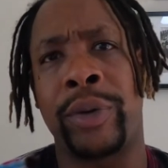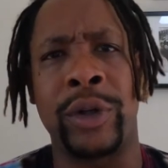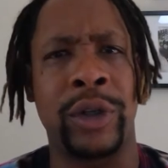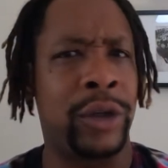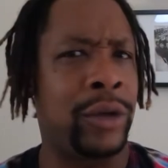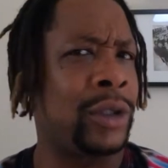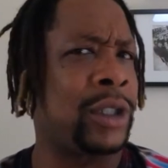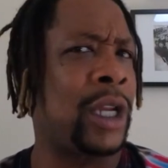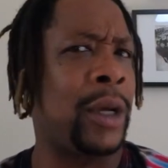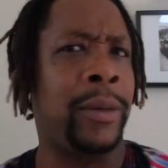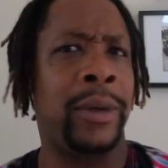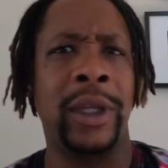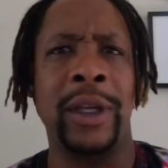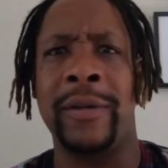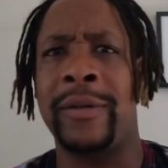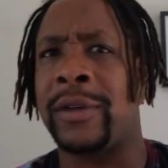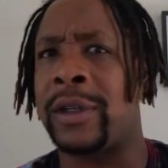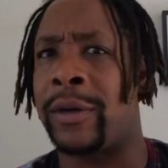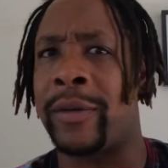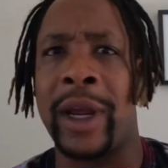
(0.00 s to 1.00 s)
produced, I
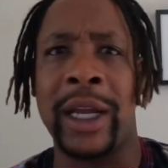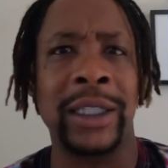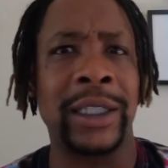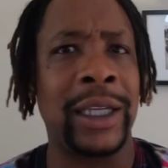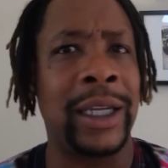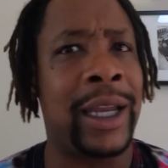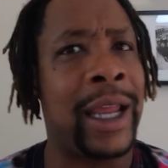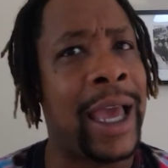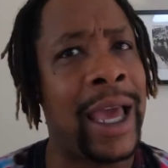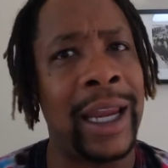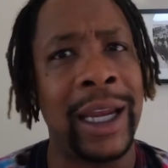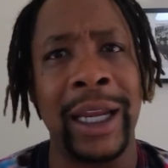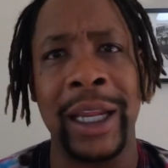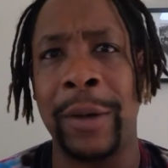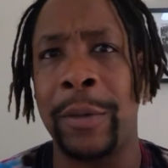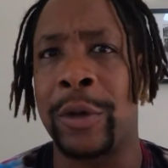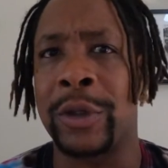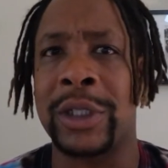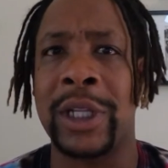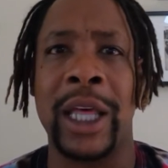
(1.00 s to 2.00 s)
believe, directed,
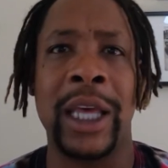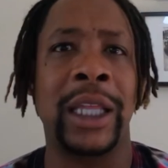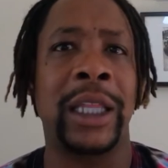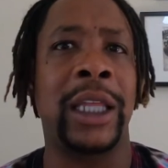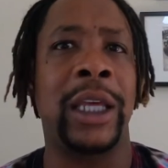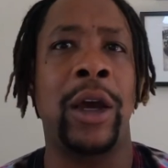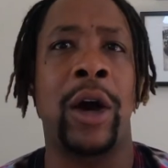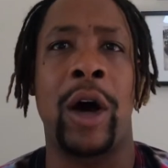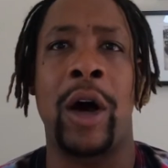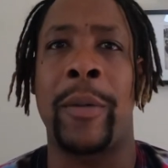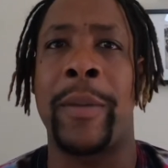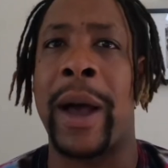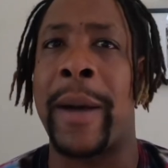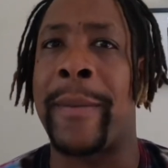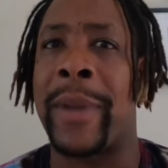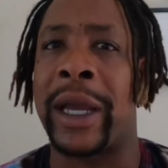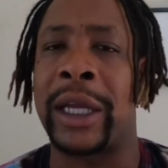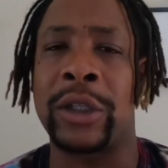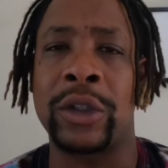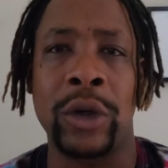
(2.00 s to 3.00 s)
edited, most likely, all
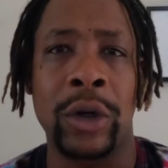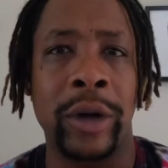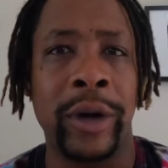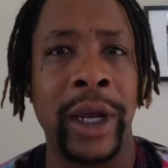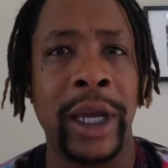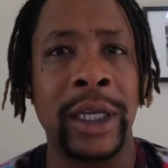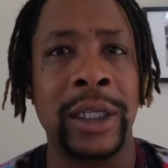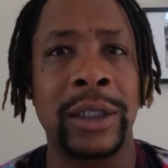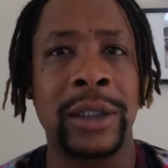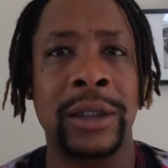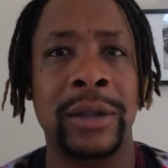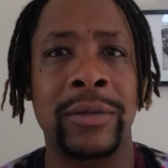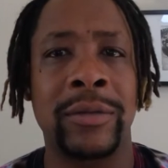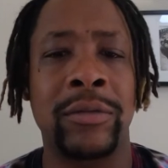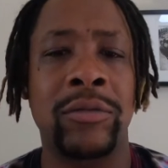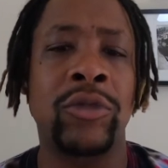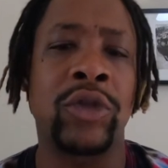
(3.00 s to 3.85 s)
by Mike Torres.